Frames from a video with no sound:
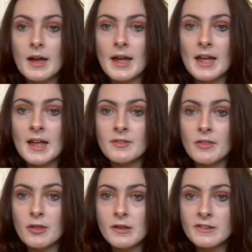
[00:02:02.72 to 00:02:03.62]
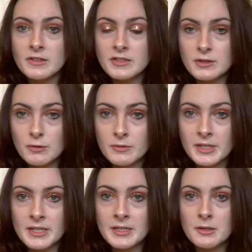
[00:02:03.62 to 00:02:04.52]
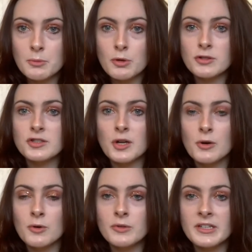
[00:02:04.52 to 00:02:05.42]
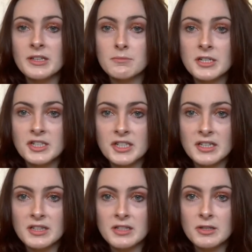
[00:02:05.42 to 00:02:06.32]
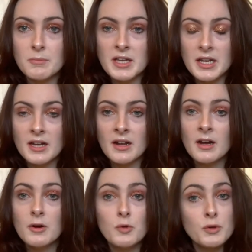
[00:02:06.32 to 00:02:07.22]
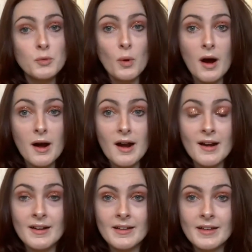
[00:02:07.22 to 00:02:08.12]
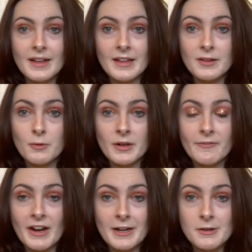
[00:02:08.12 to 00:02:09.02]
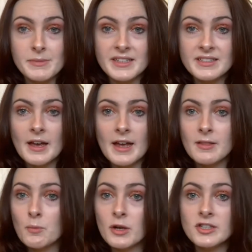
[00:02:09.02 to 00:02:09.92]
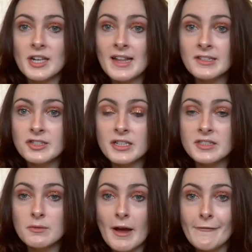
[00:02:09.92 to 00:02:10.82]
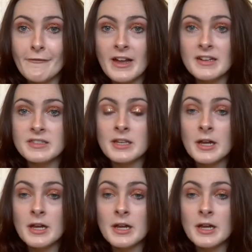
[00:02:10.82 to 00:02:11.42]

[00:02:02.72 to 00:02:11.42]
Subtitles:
And this story will show the admission committee who you are in your environment and what challenges you have faced,